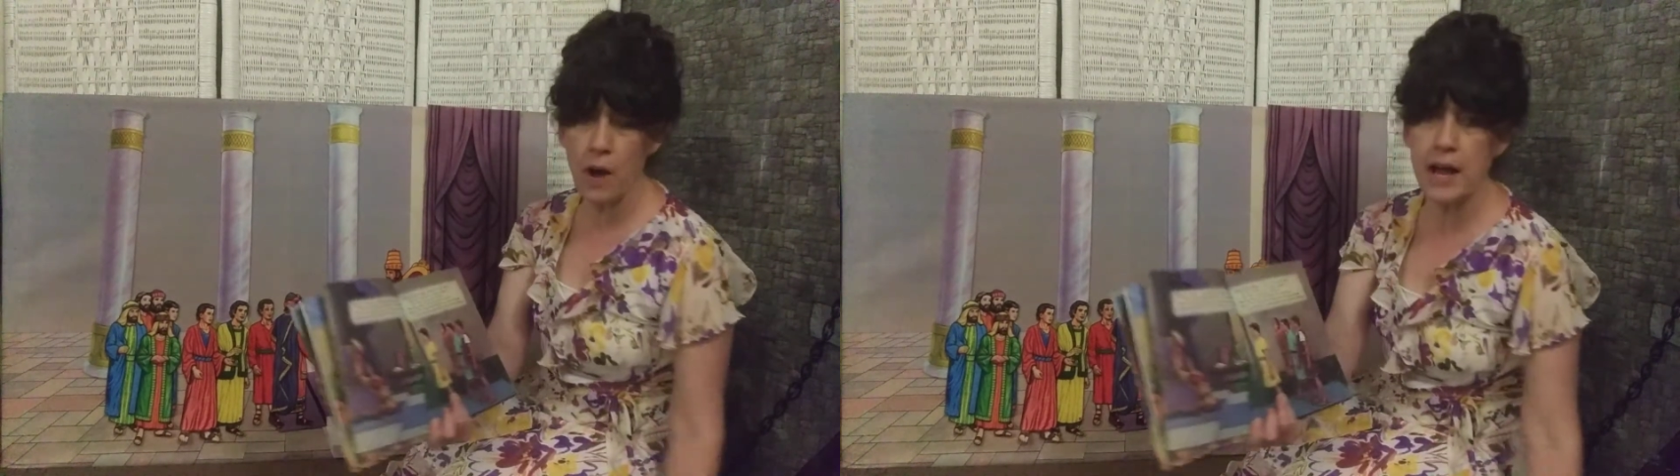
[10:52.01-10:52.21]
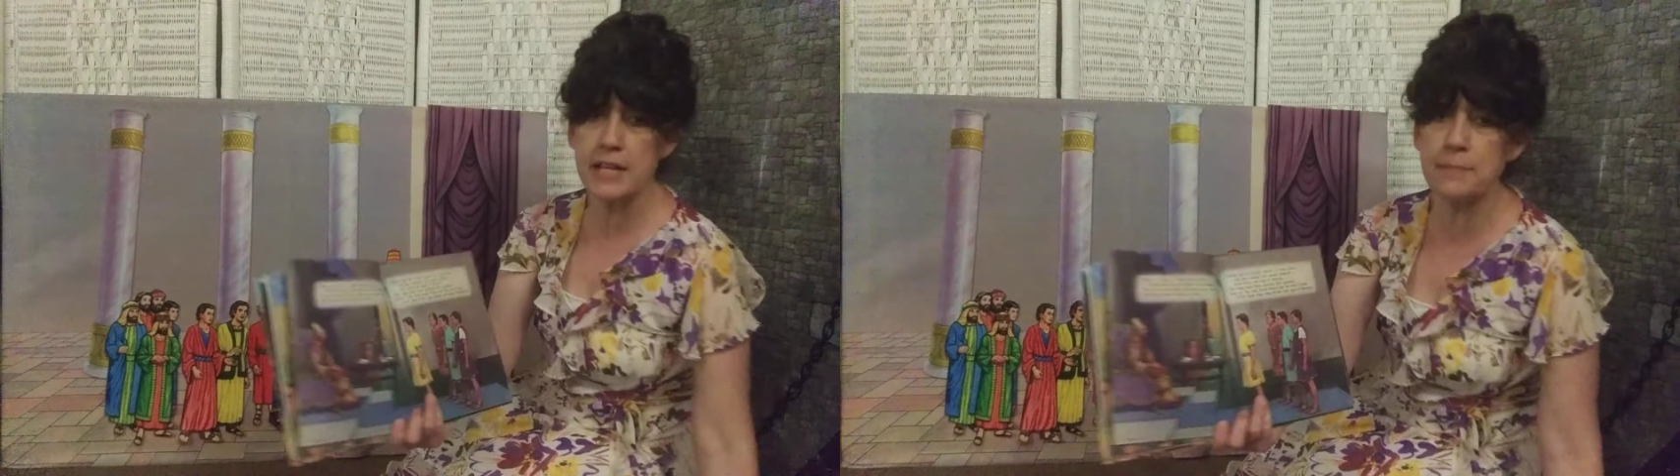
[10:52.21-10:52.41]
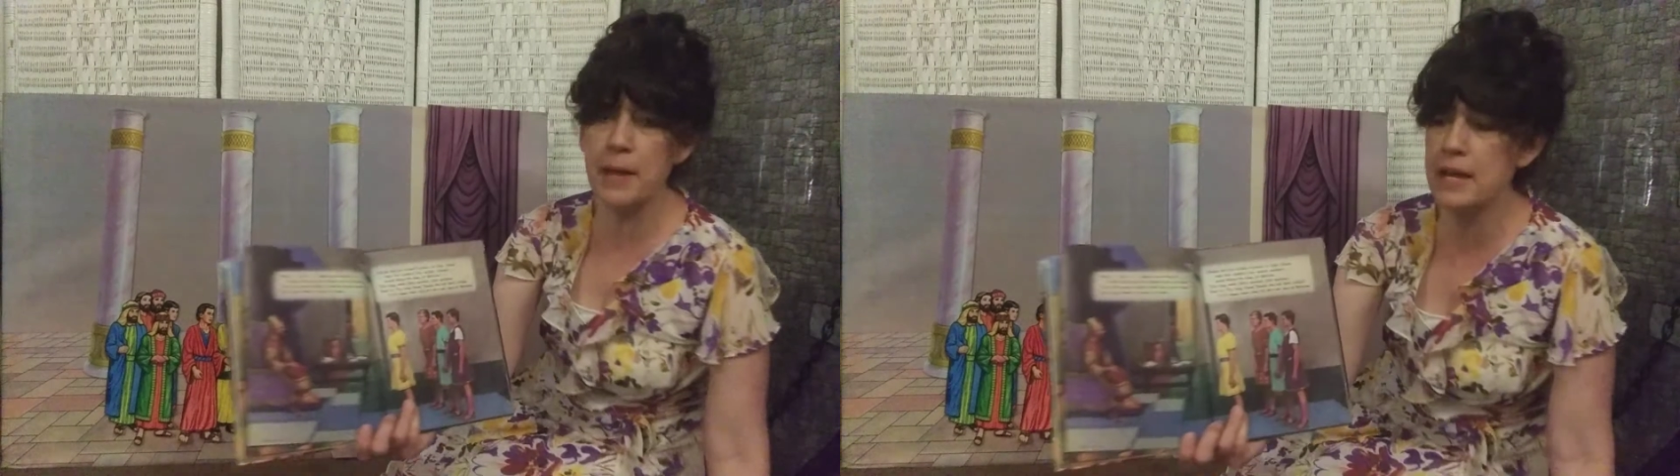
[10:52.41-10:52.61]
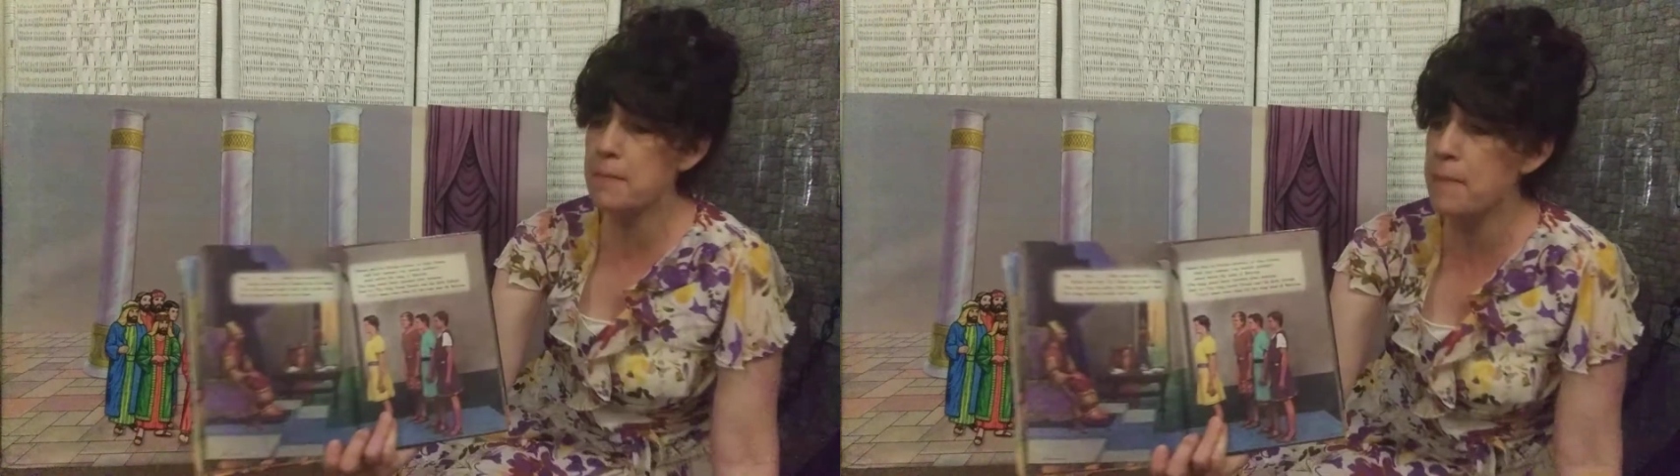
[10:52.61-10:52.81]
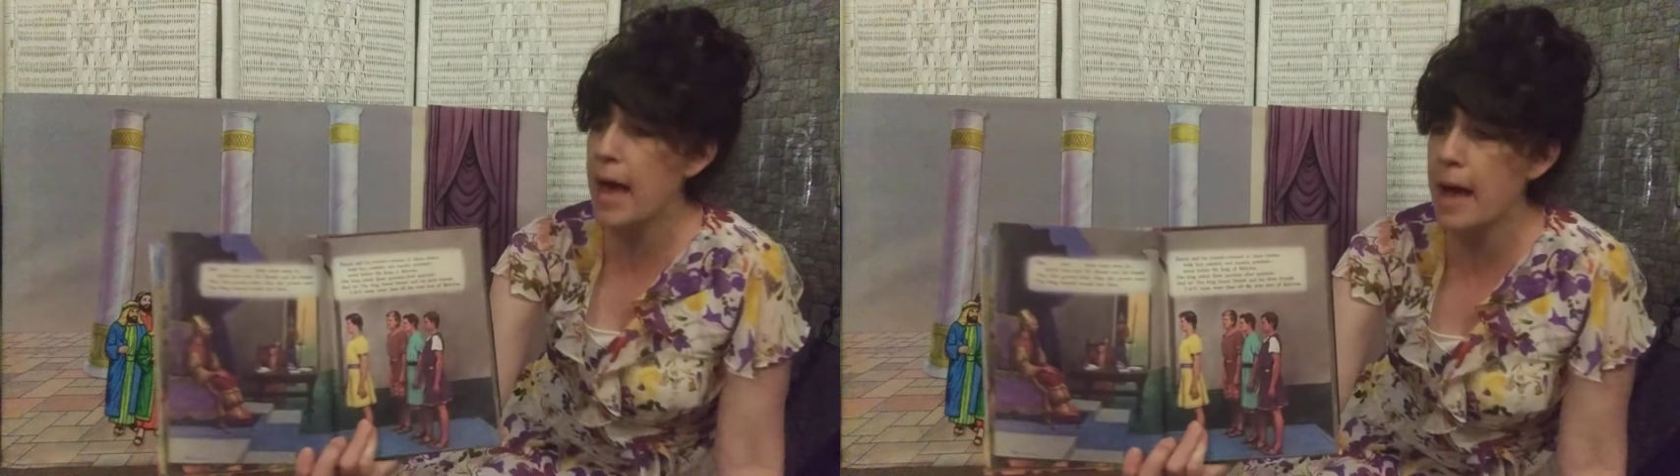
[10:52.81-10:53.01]
wise men
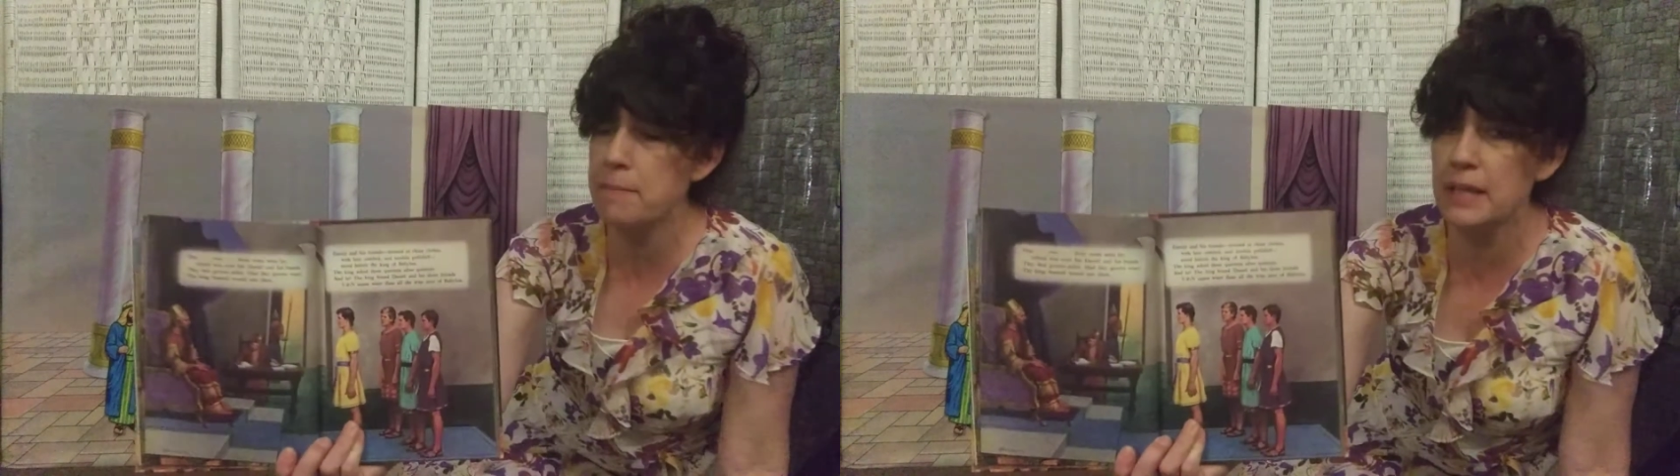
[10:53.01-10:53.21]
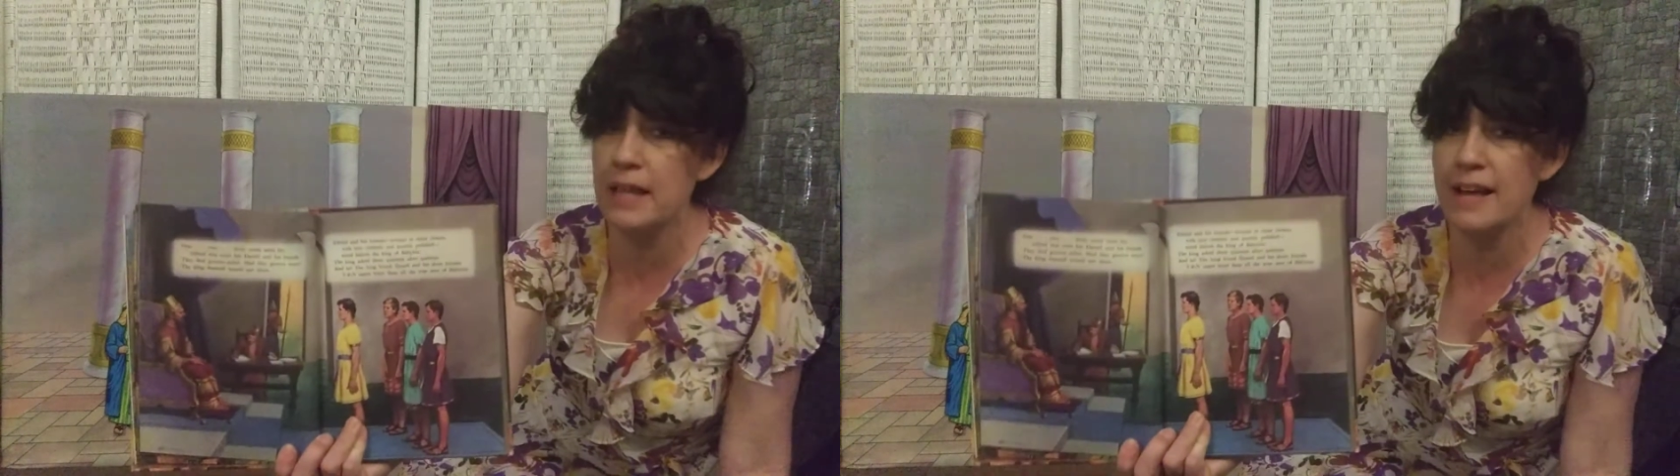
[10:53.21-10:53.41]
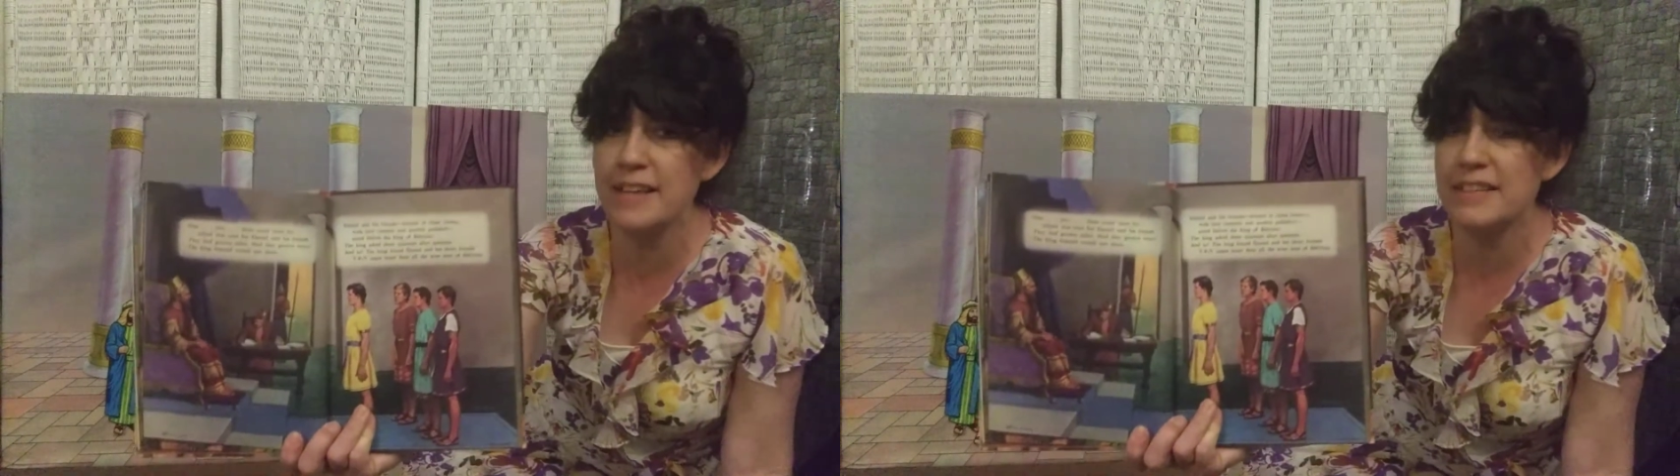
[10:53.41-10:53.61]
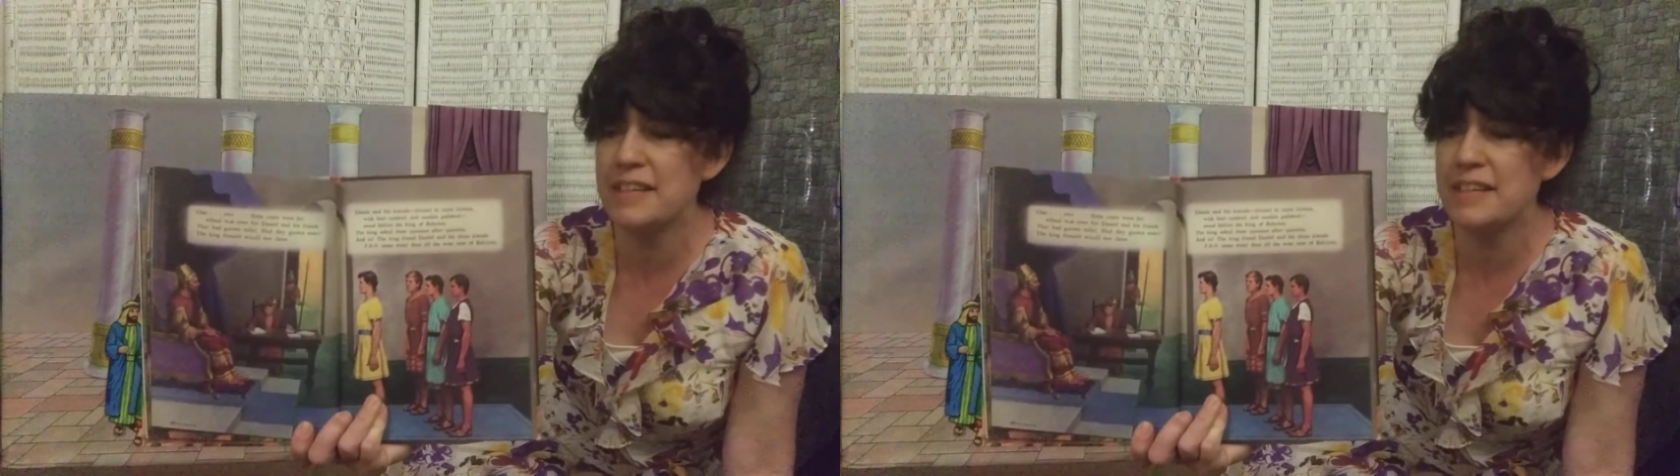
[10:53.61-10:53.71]
in Babylon.